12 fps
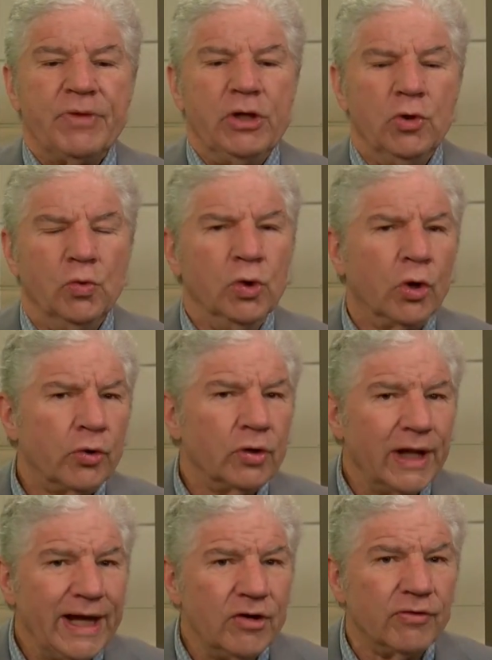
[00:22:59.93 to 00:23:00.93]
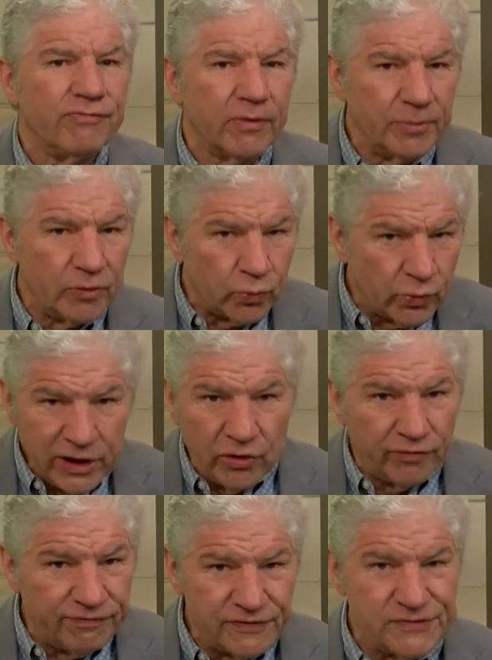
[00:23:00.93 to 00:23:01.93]
You learn later from a
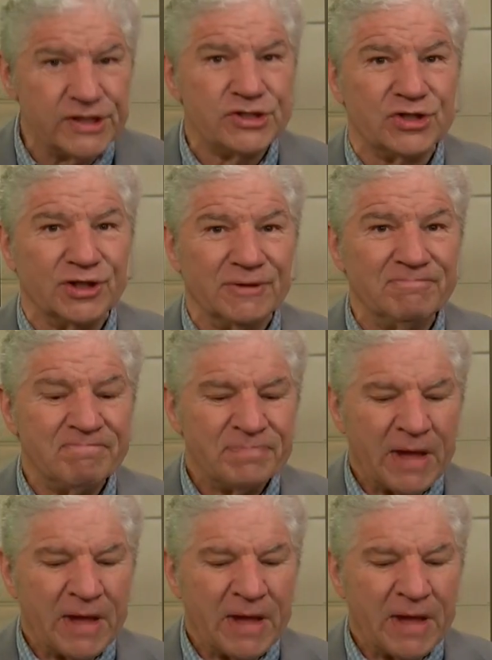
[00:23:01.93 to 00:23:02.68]
real physician